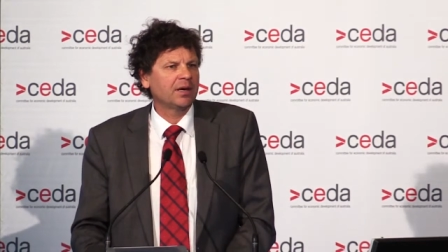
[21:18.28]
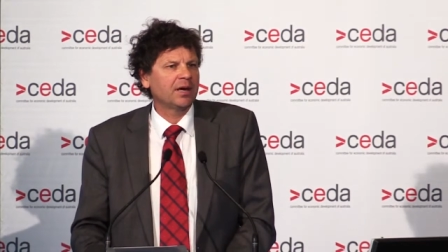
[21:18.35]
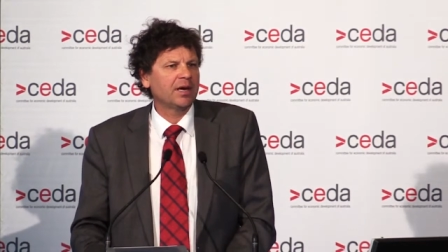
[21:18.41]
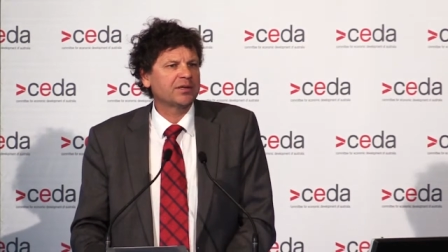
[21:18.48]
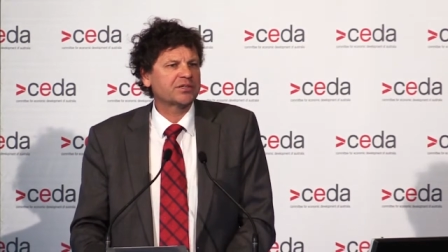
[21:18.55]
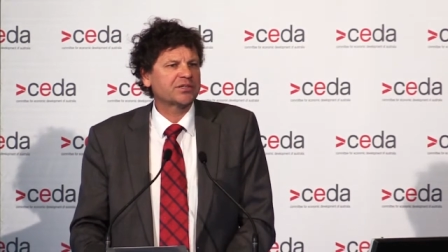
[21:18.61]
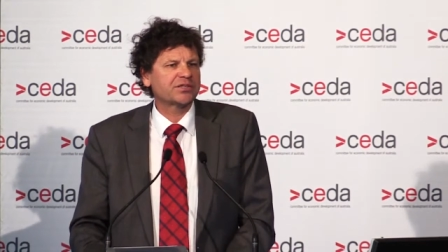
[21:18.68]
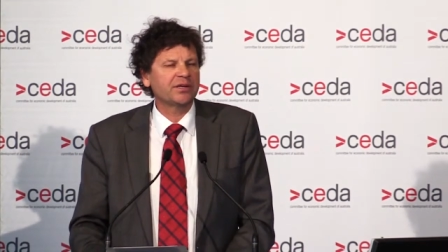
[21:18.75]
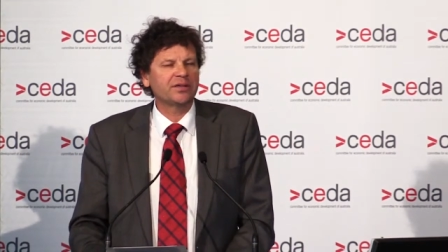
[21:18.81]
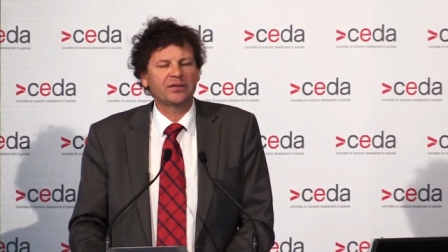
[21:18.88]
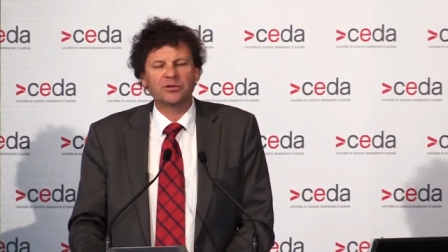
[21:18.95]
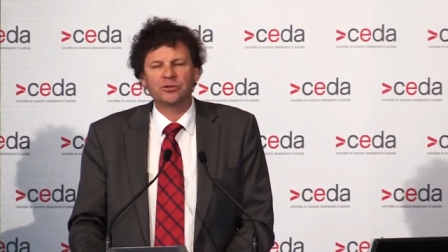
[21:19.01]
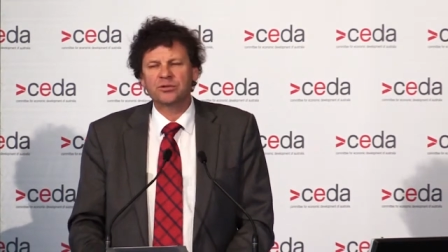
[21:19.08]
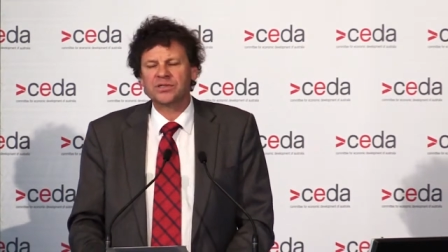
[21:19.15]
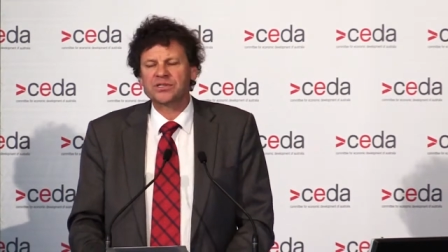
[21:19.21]
and to see the
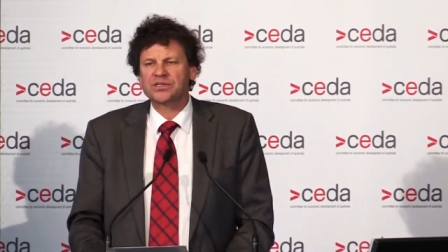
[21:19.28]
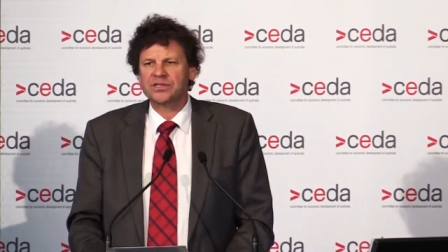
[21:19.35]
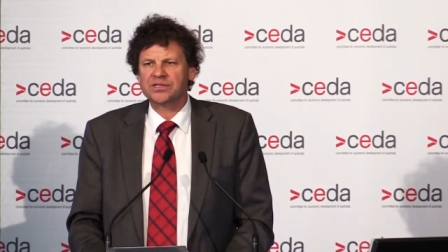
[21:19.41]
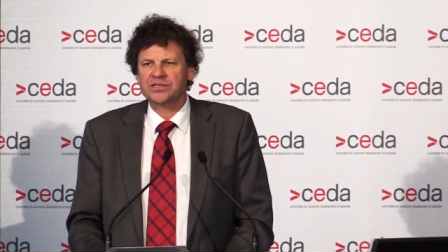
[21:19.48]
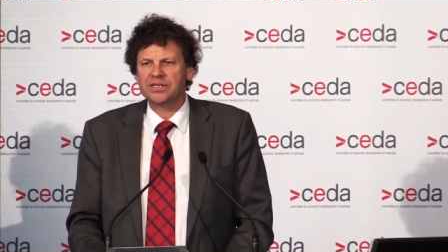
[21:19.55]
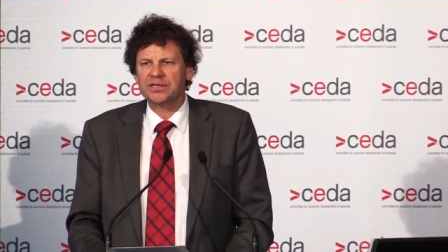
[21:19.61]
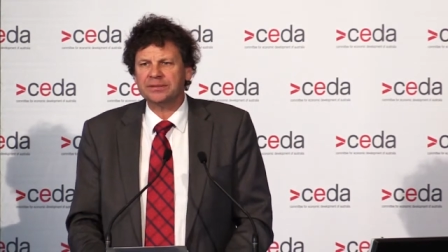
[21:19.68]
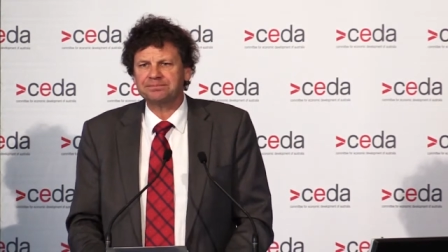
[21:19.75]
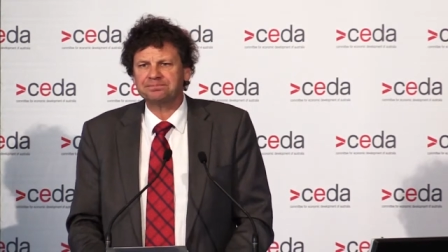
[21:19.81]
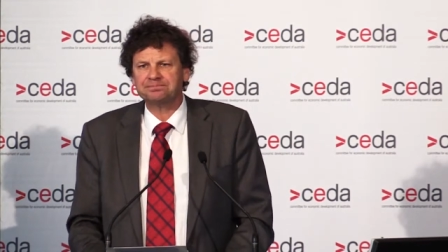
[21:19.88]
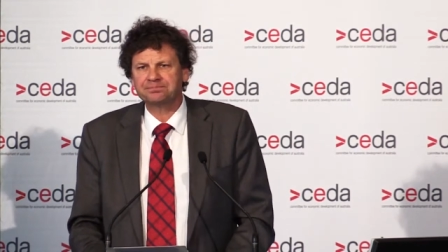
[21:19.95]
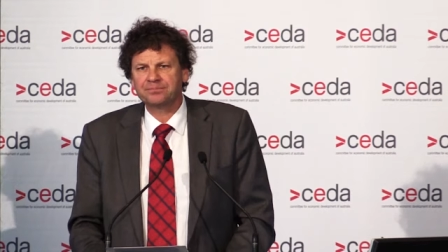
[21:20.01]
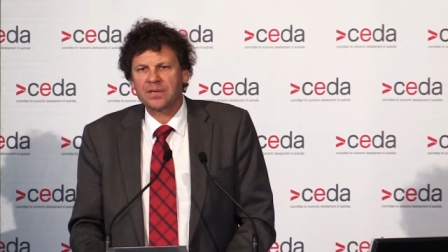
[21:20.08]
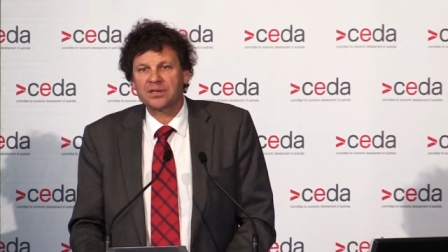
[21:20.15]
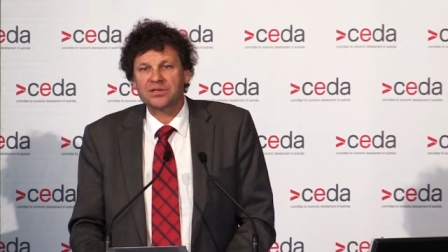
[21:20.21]
goodness that's in
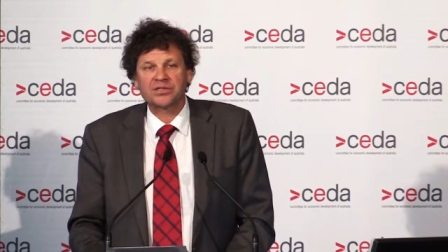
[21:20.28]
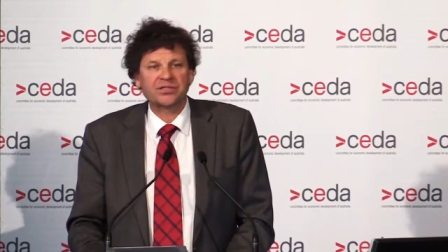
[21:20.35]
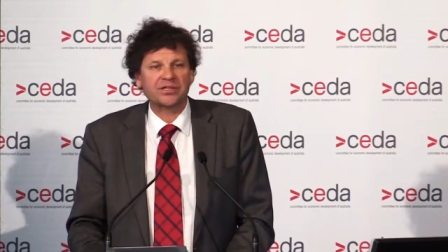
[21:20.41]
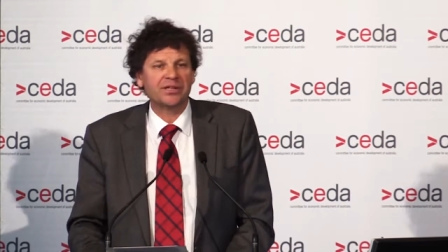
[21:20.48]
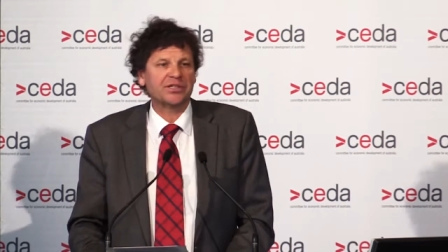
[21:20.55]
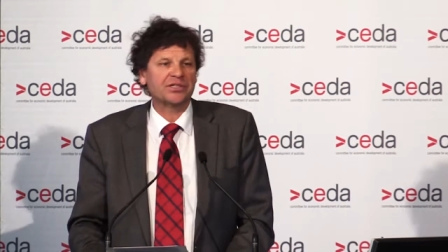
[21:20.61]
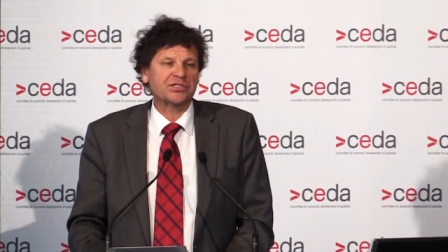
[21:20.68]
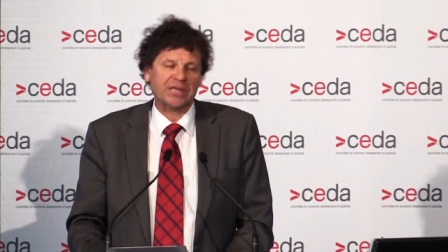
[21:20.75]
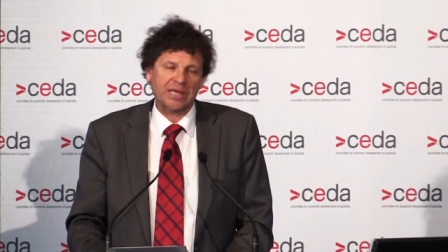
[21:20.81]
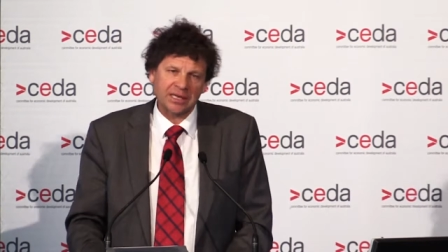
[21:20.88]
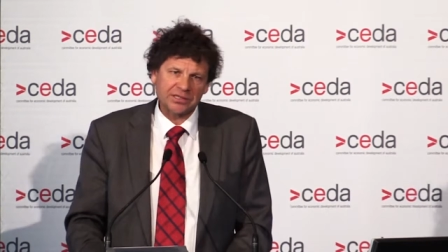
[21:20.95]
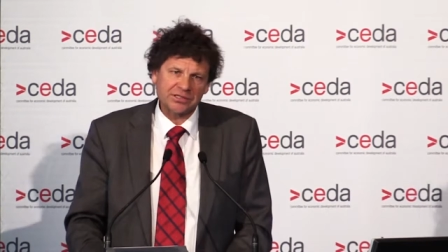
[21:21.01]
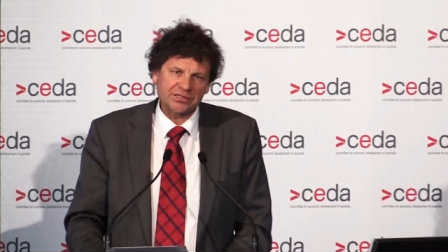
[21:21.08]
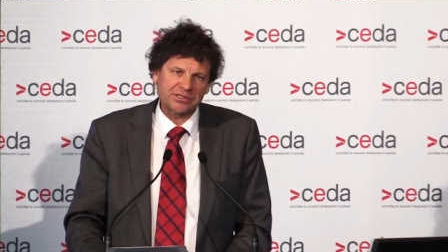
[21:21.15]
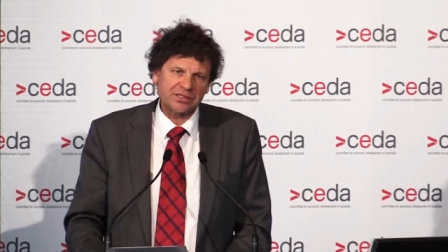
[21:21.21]
it, to see the
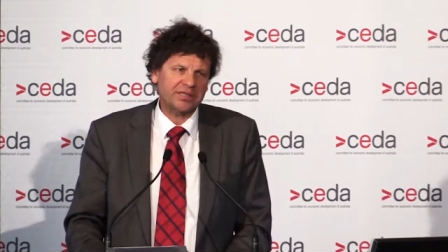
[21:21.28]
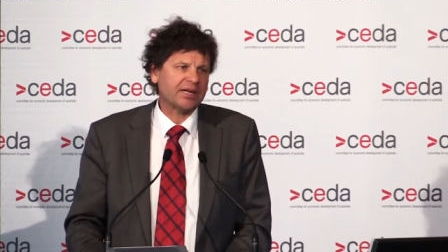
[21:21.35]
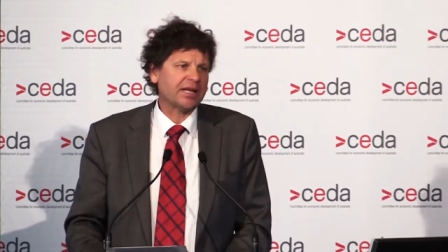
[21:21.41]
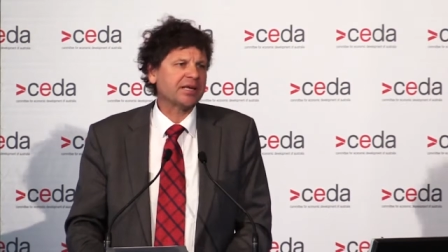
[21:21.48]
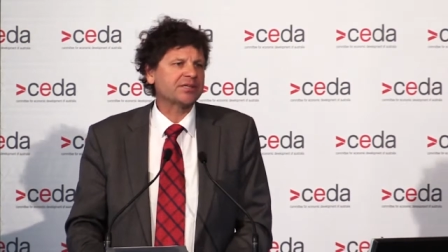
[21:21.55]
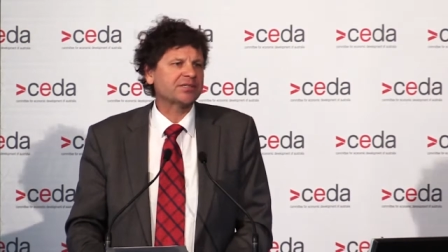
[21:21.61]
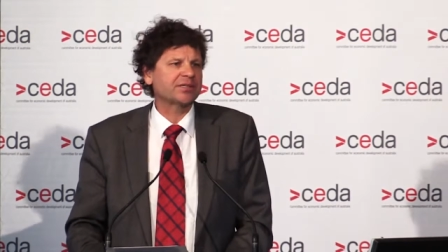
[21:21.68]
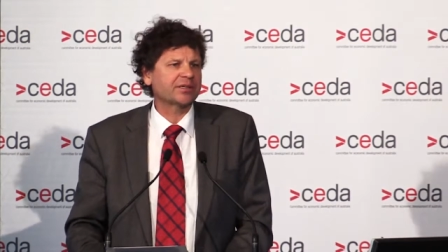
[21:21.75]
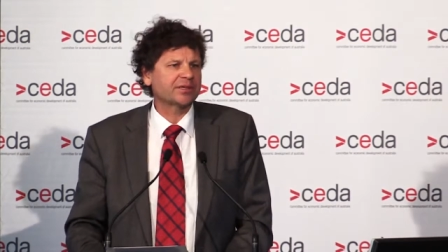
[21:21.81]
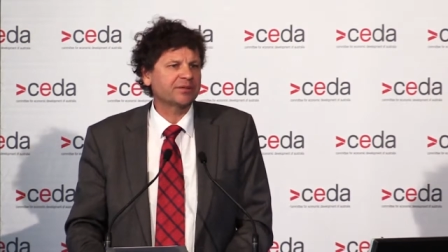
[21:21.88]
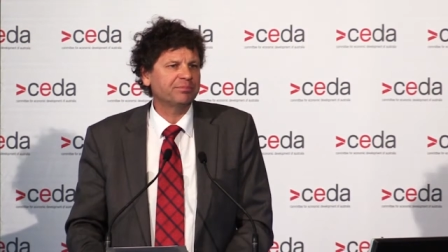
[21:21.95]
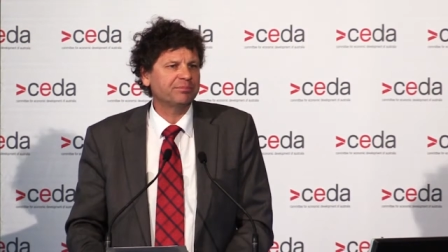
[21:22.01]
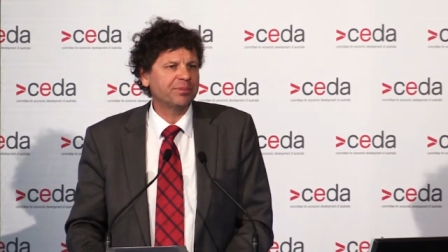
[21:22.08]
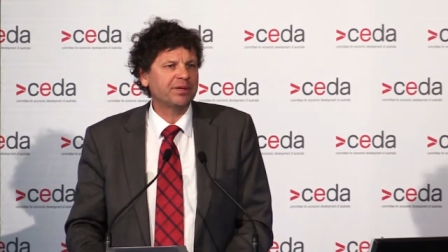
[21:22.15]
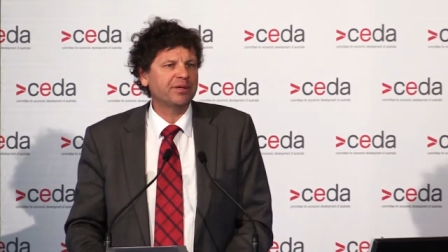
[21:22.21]
challenges that it has in a
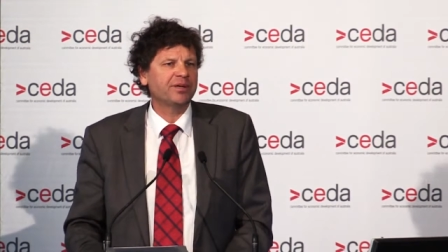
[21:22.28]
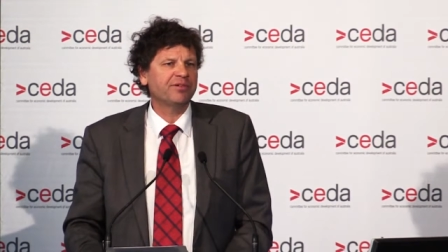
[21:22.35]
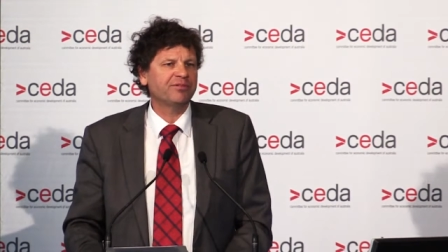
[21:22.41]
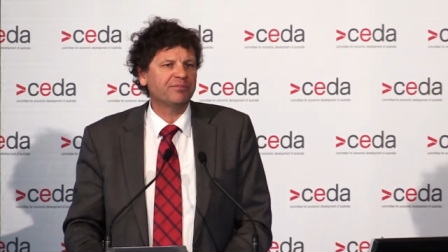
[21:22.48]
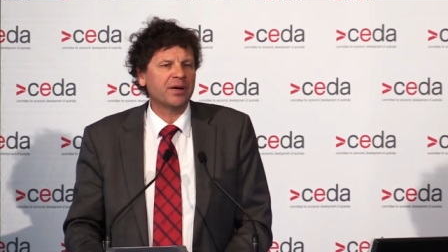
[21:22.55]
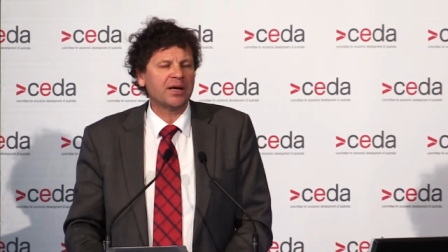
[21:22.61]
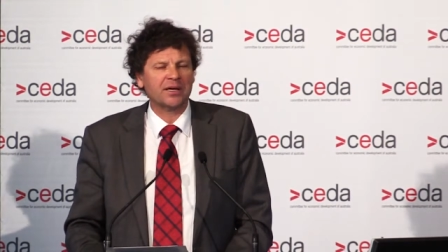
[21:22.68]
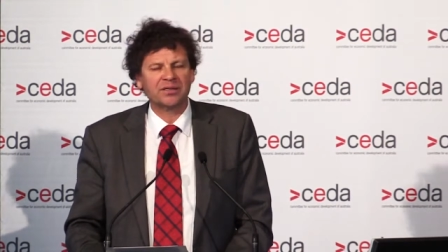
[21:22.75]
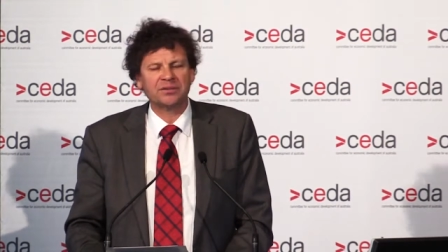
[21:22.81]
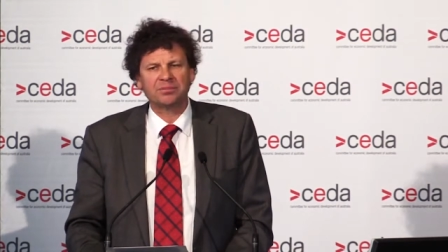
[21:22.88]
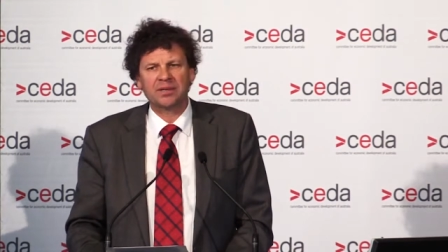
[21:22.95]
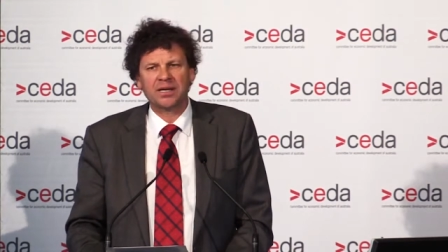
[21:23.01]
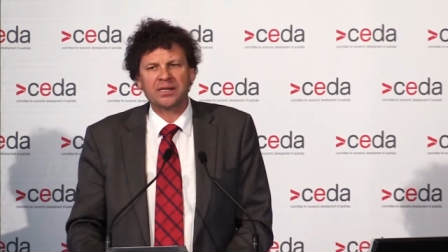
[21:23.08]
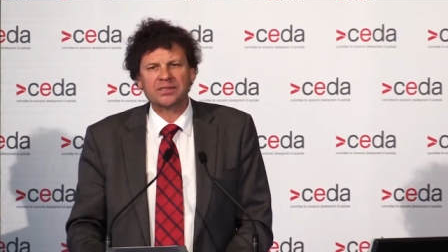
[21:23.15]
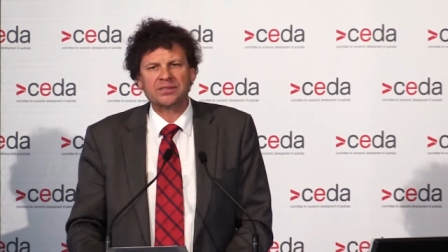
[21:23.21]
competitive
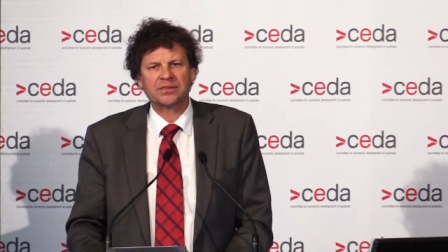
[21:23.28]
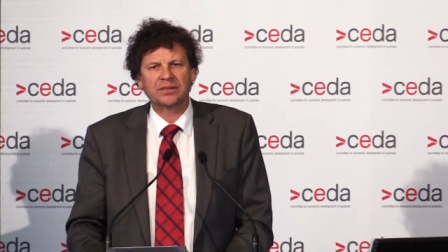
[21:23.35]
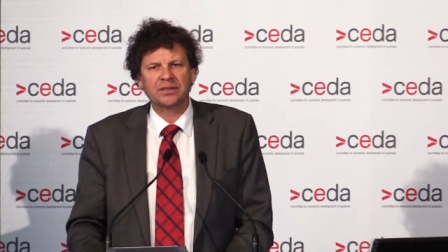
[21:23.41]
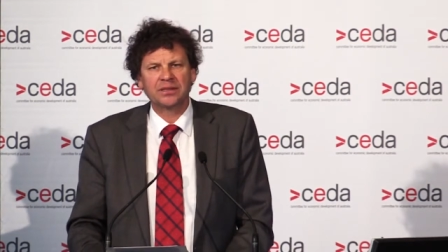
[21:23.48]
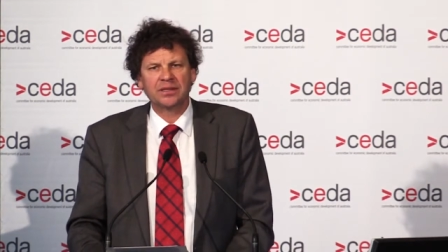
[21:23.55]
marketplace,